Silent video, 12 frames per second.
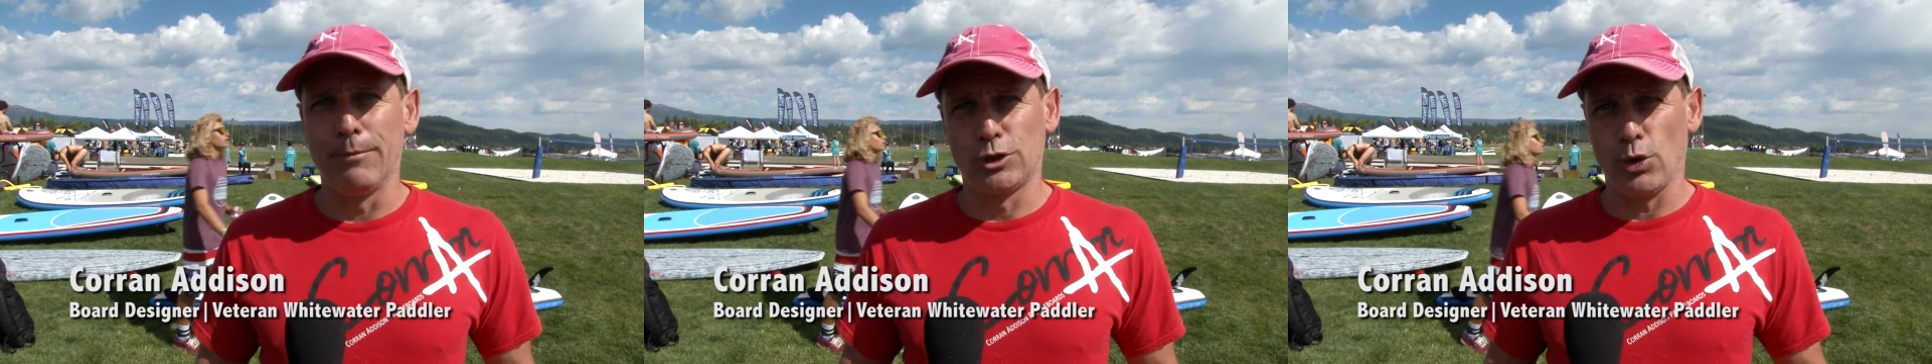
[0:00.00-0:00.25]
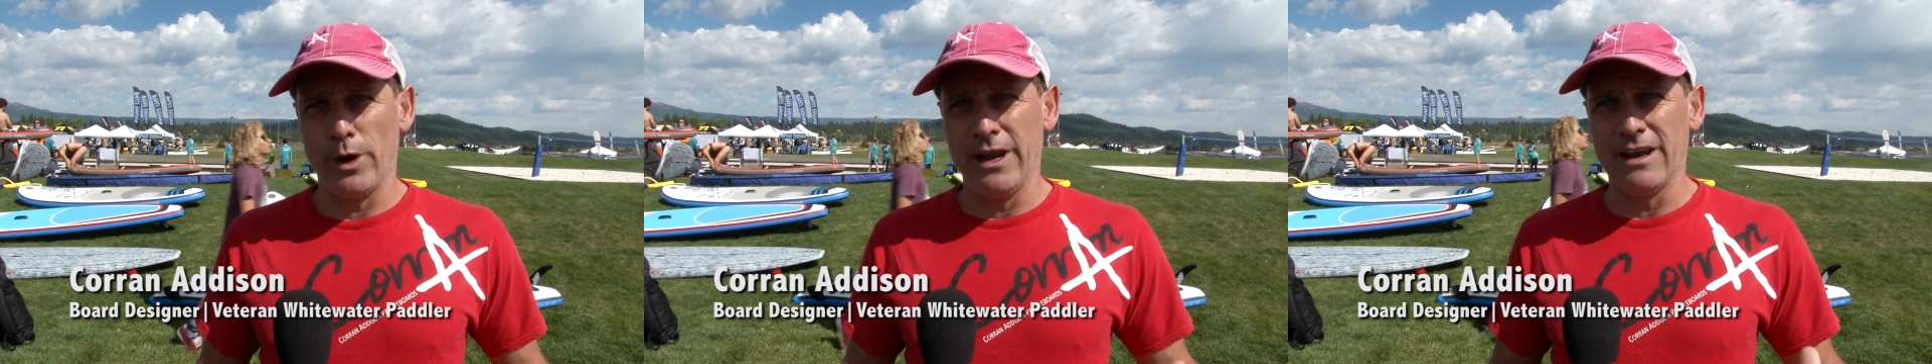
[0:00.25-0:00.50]

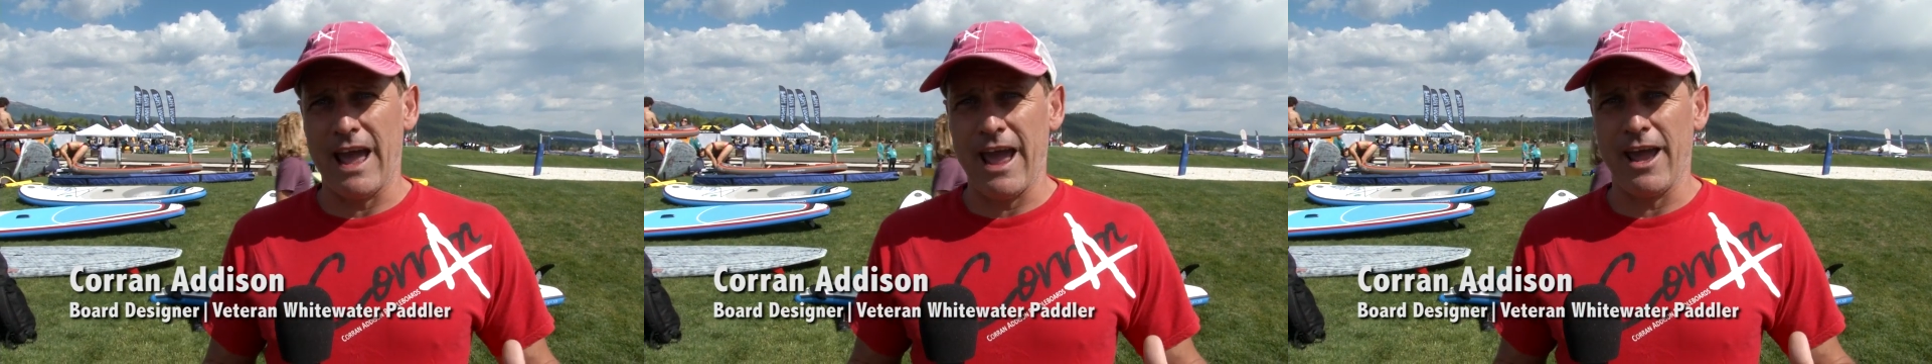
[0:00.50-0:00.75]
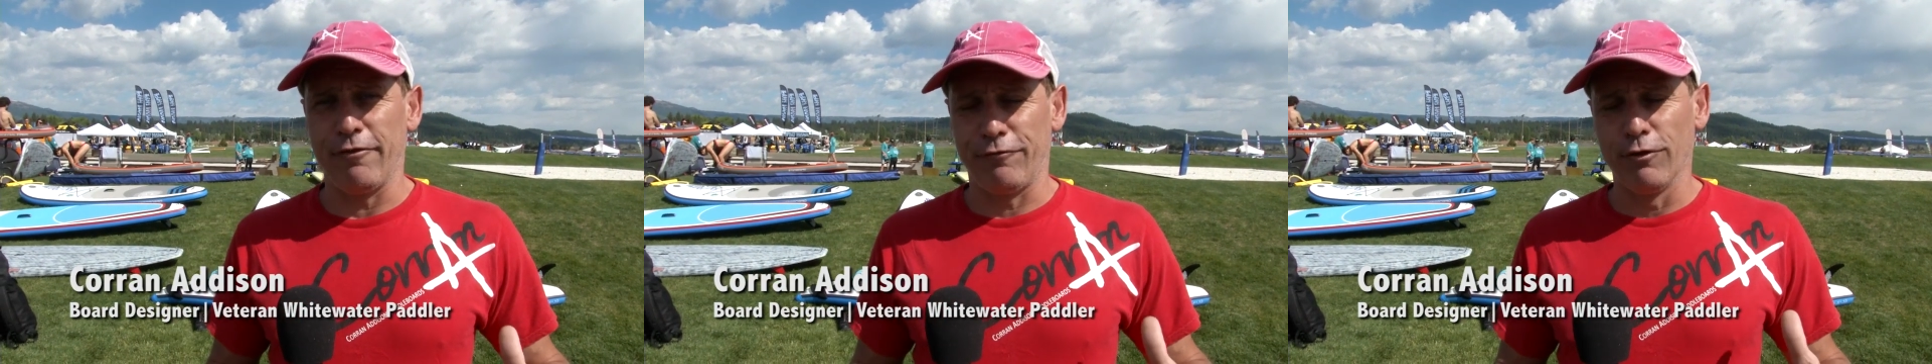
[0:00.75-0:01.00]
between
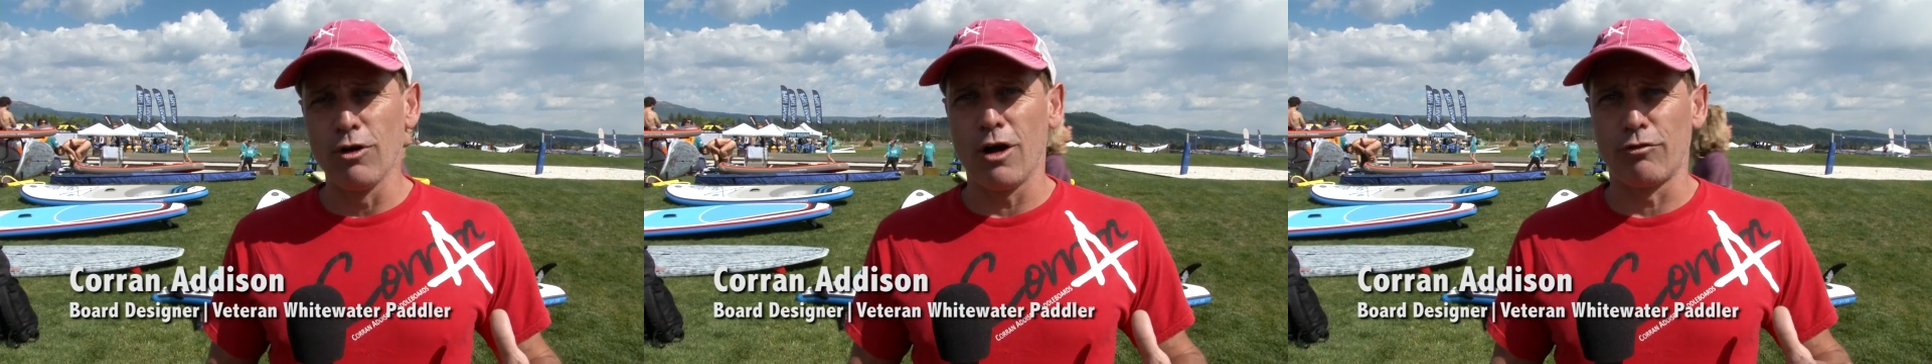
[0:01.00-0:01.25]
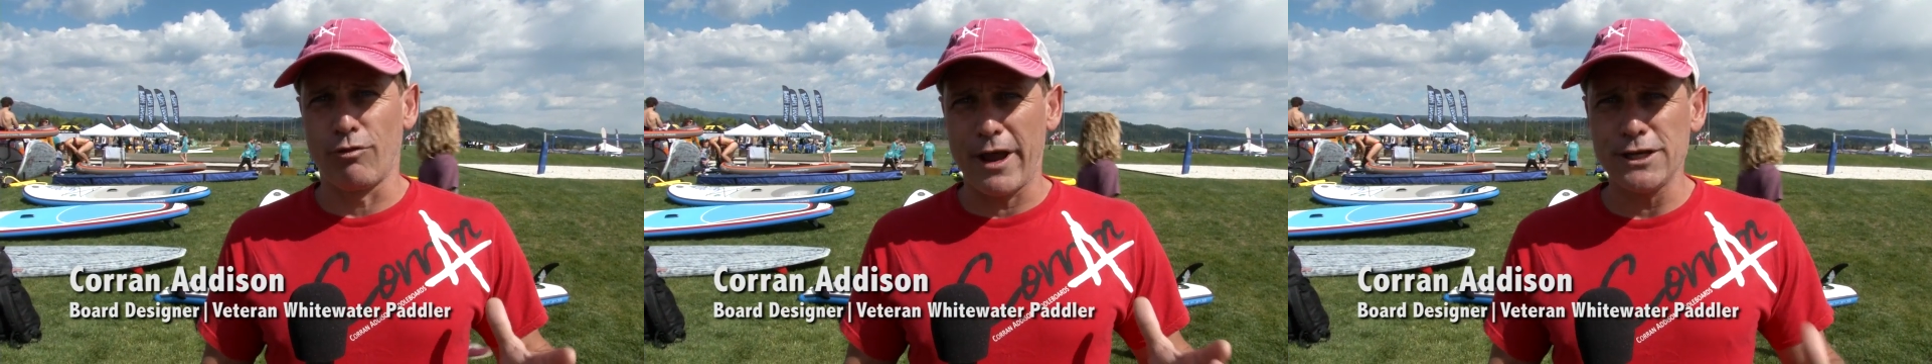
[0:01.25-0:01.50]
a
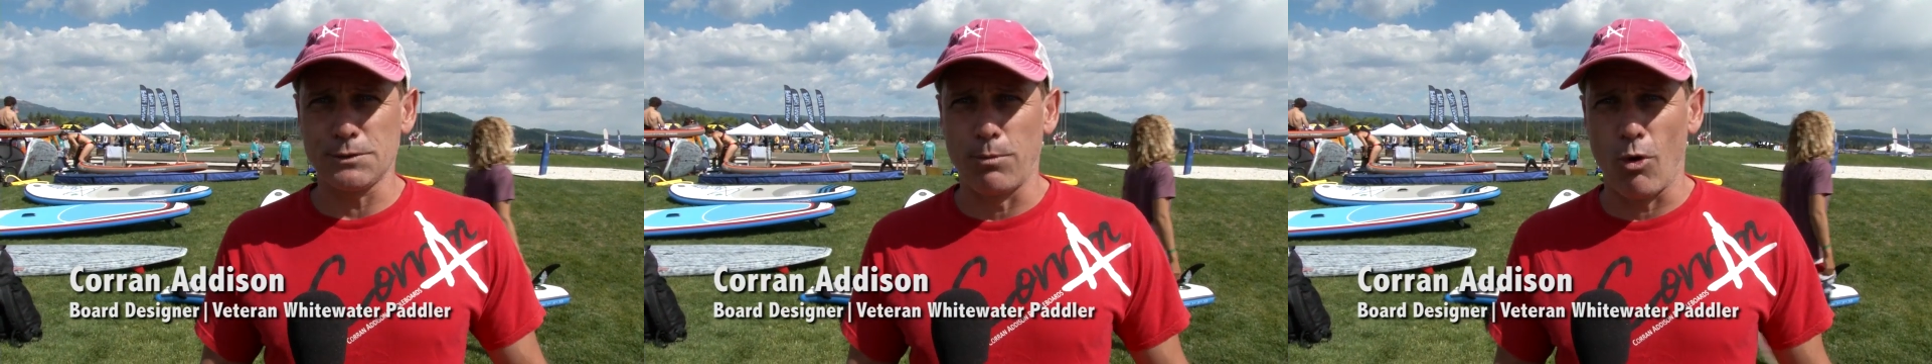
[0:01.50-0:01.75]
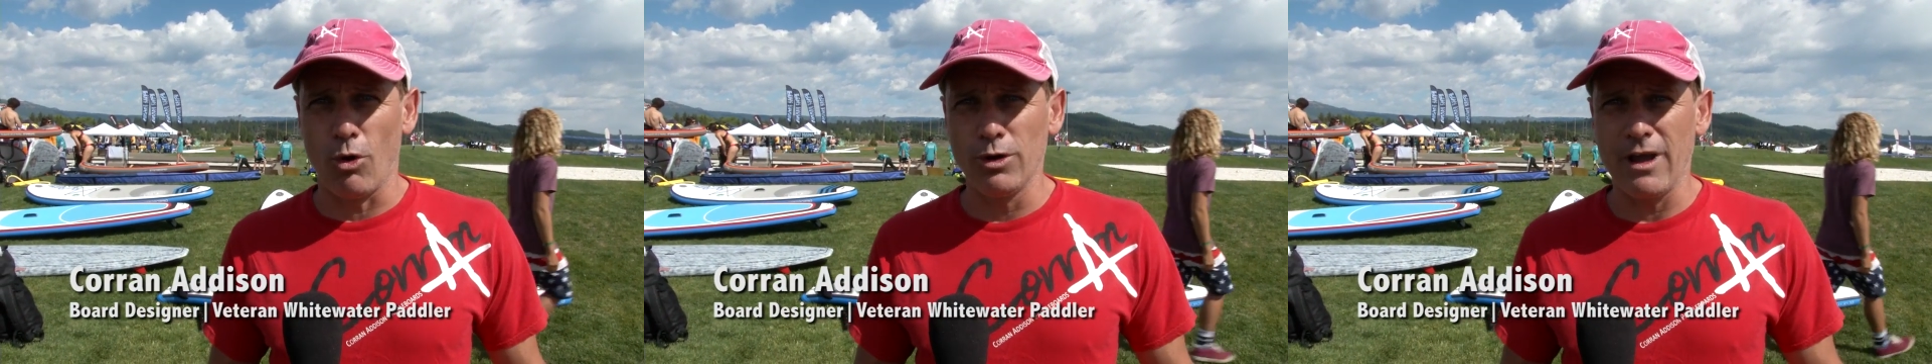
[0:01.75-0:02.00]
full-on race
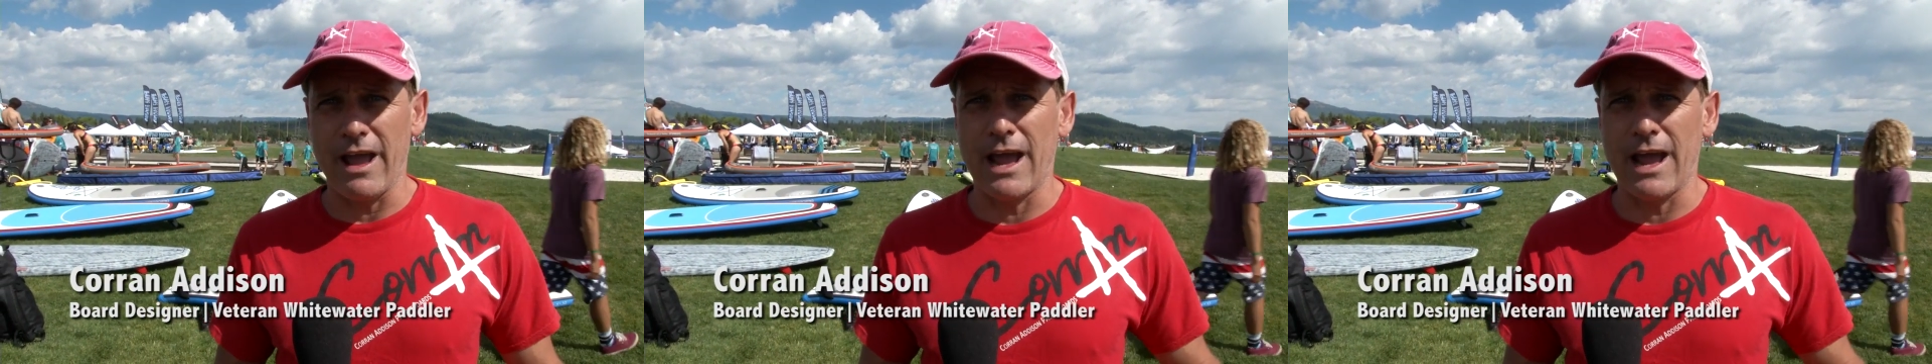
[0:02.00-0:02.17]
board